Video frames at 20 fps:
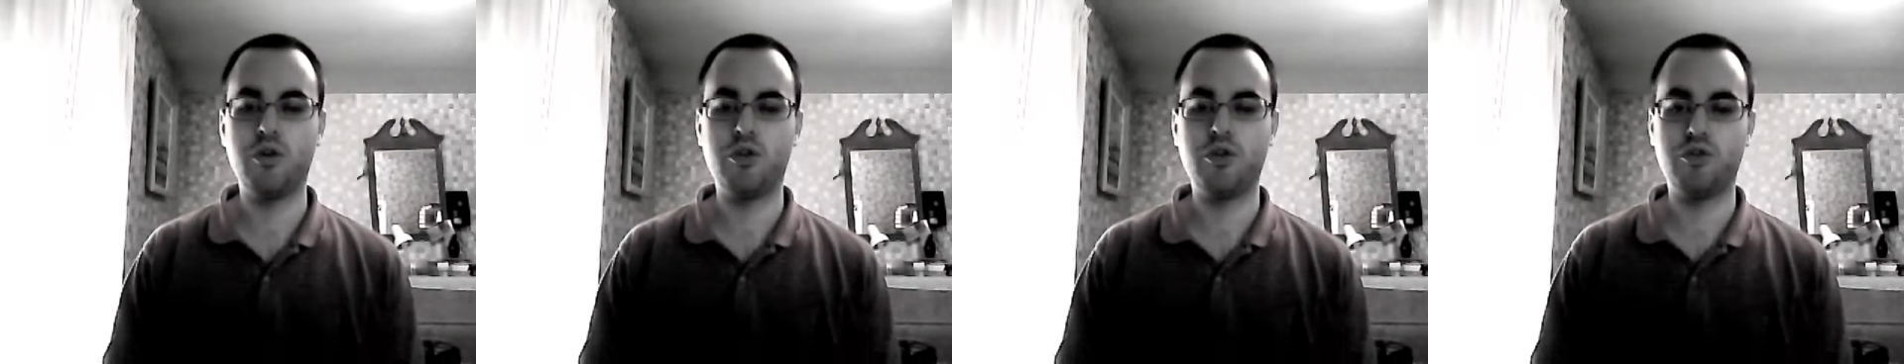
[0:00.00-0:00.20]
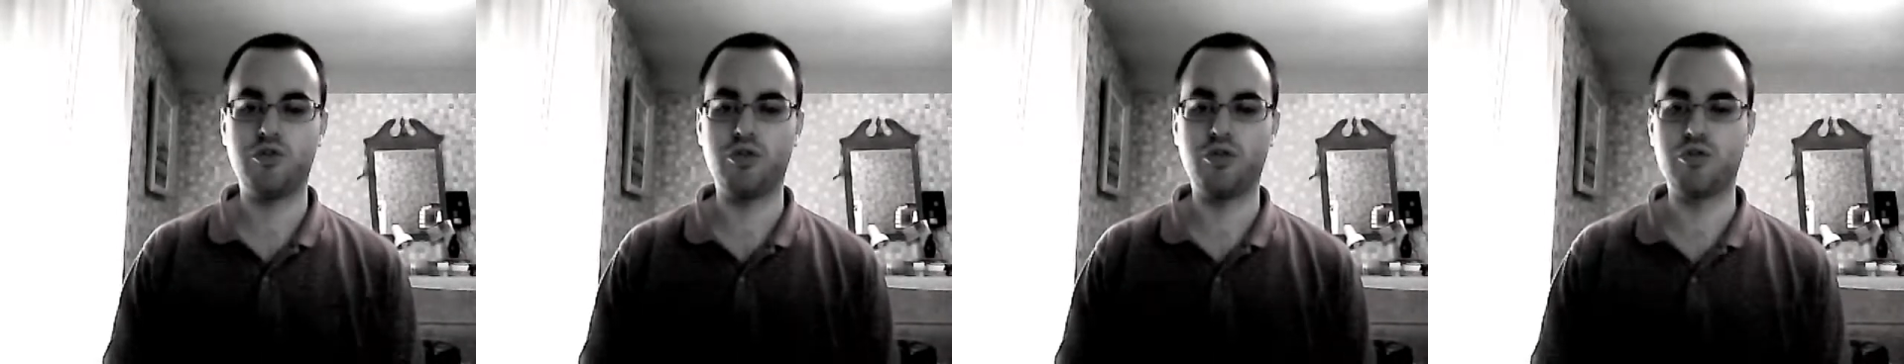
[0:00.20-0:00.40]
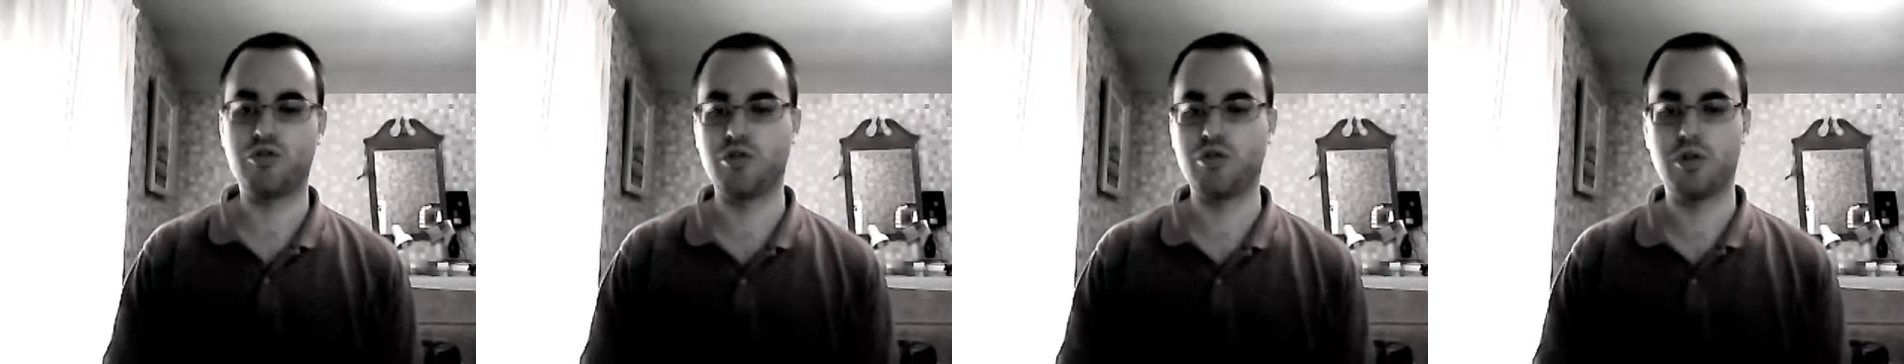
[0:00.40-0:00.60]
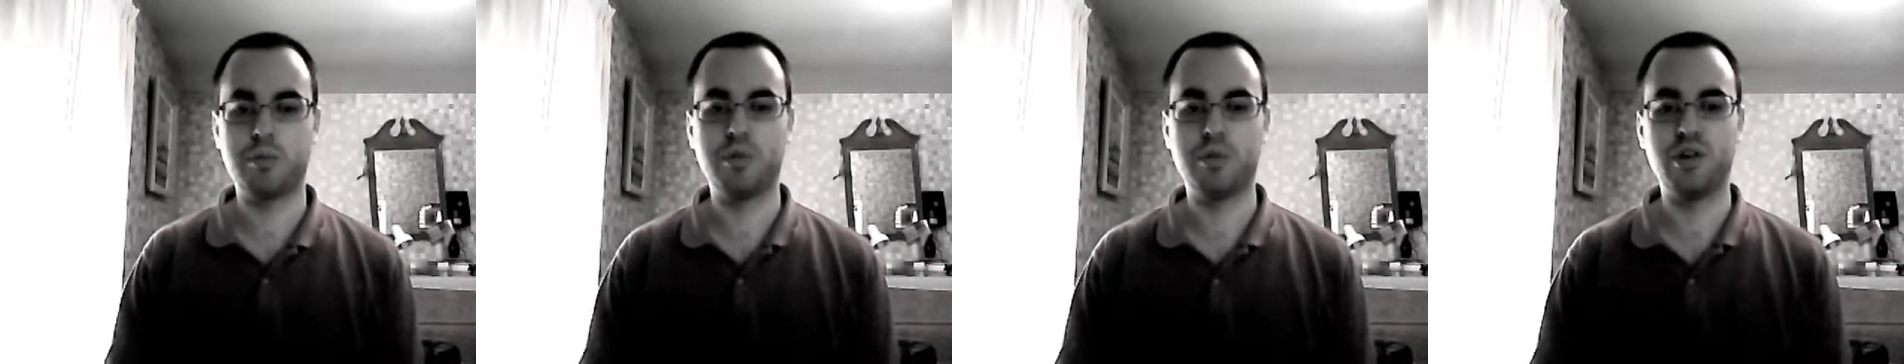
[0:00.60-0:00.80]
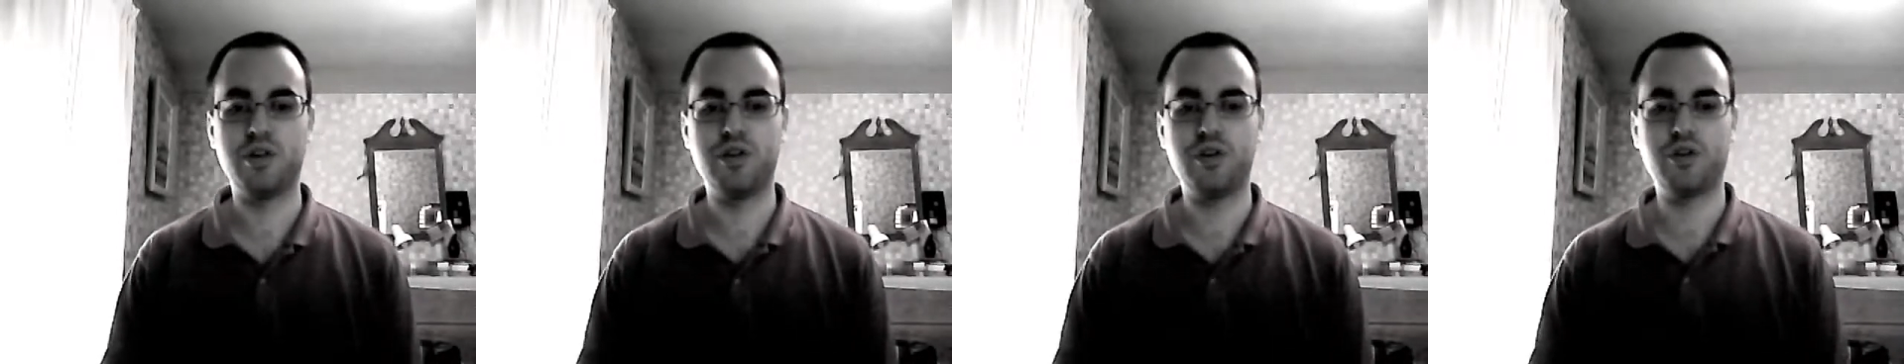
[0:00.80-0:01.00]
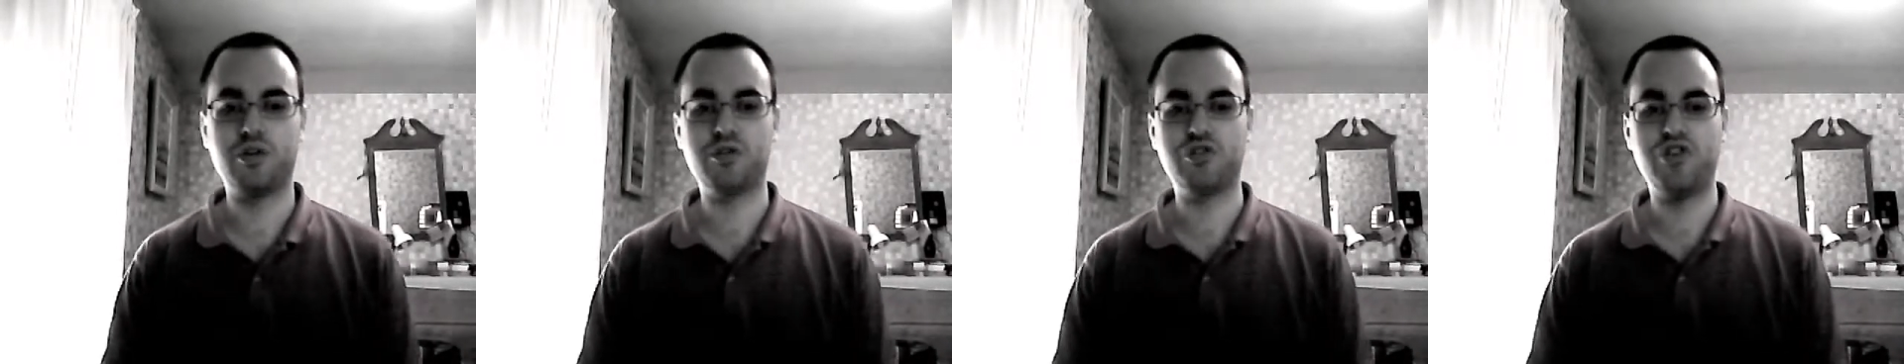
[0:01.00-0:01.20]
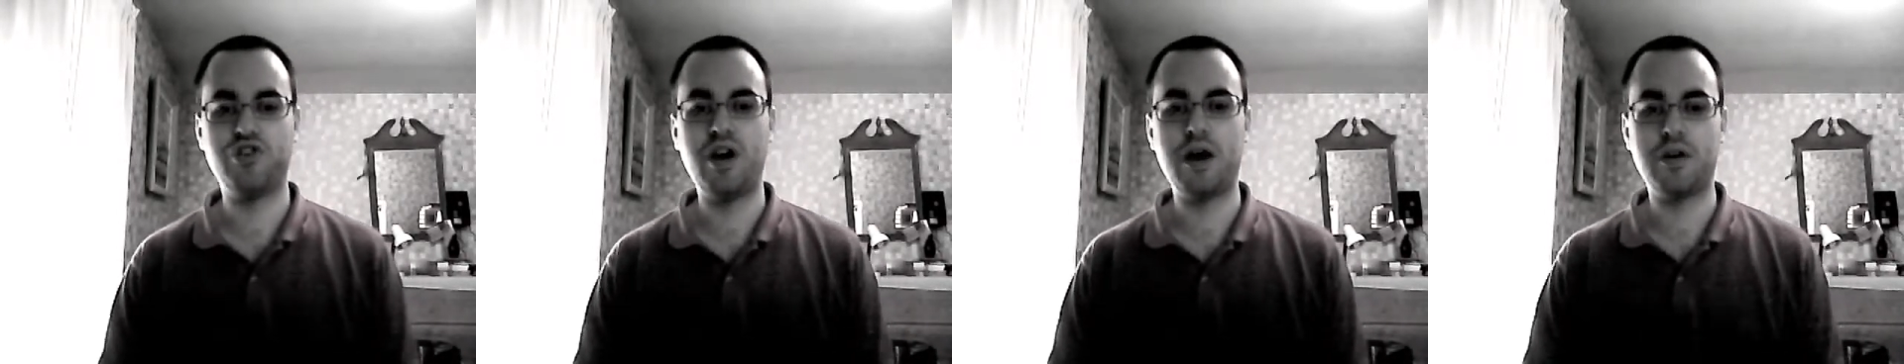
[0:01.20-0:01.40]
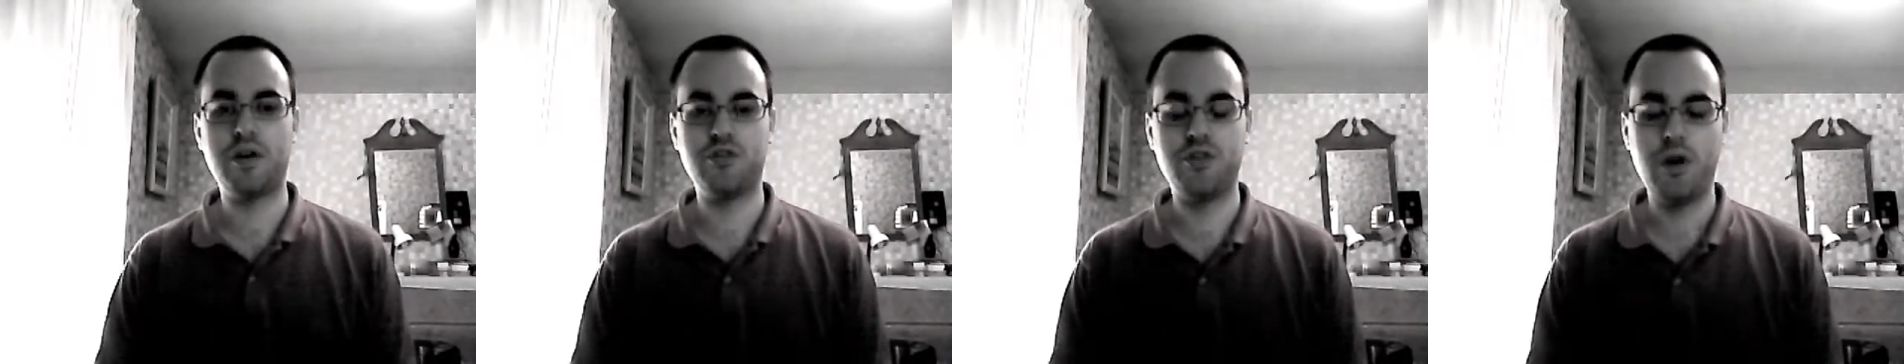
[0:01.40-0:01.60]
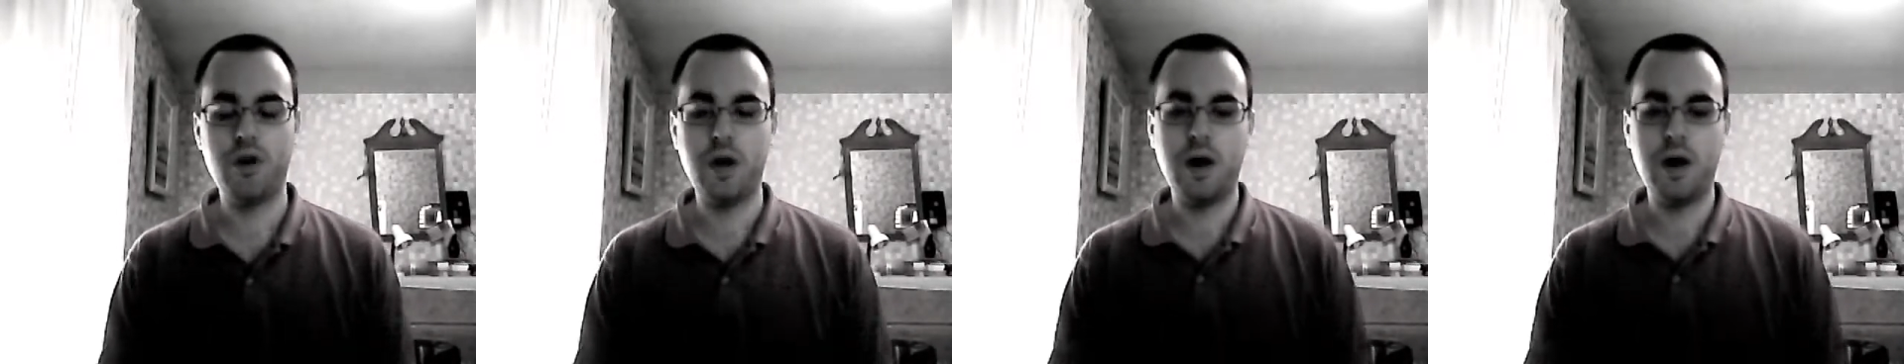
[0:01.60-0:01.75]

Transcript: social and political change,